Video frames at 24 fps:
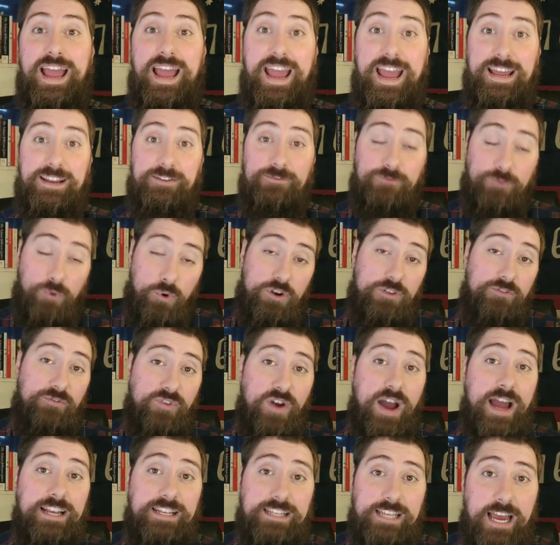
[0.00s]
and
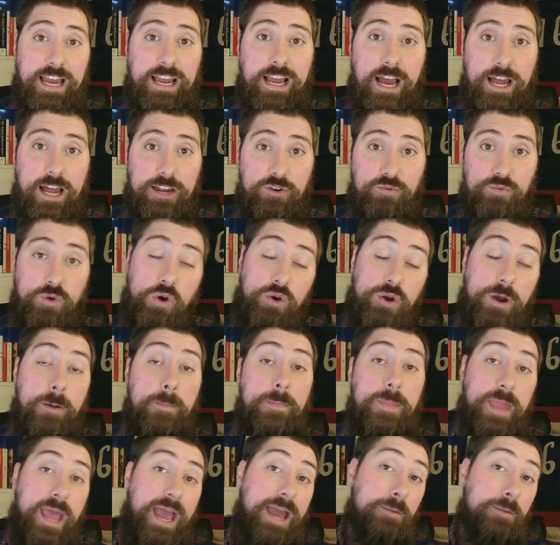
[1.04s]
fortified Ticonderoga,